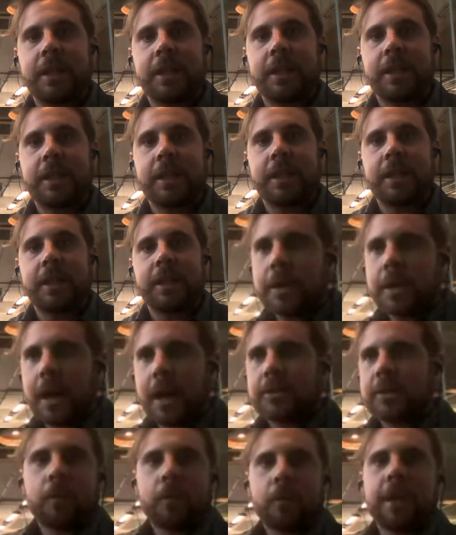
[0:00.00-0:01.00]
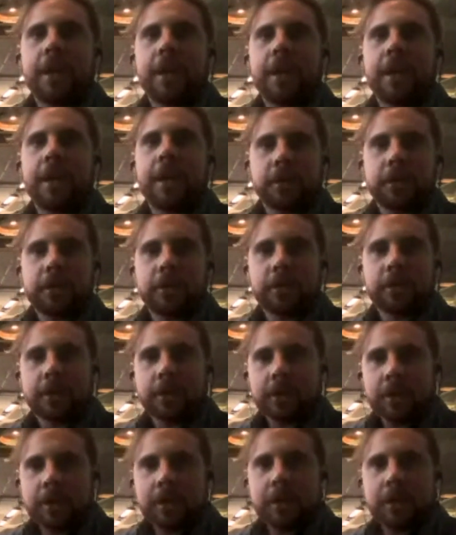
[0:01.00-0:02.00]
And we've got technology
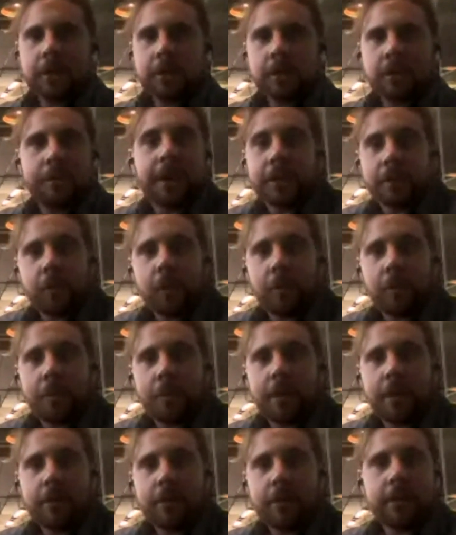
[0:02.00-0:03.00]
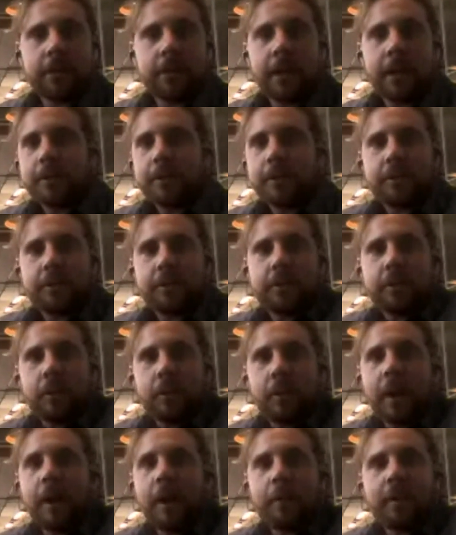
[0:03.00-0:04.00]
to make the world better, and
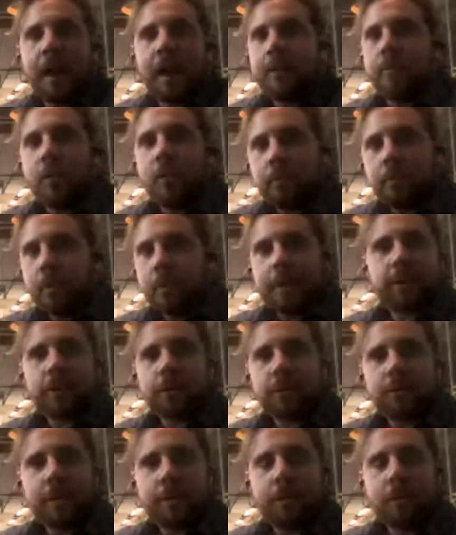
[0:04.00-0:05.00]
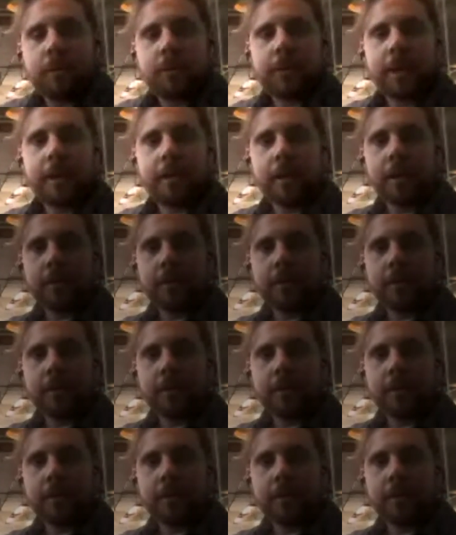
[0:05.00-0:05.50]
our platform brings those people together.